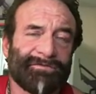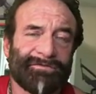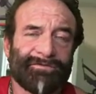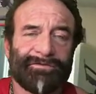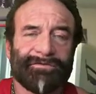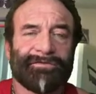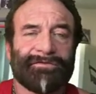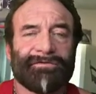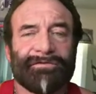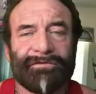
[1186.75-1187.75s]
Yeah.
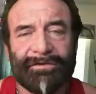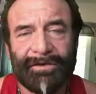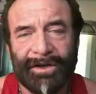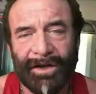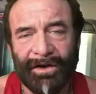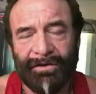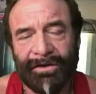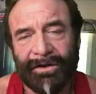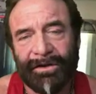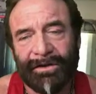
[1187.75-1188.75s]
You know.
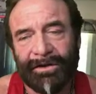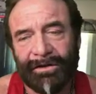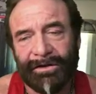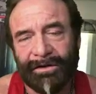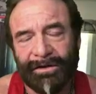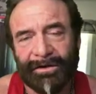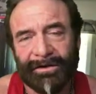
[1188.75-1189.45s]
Yeah.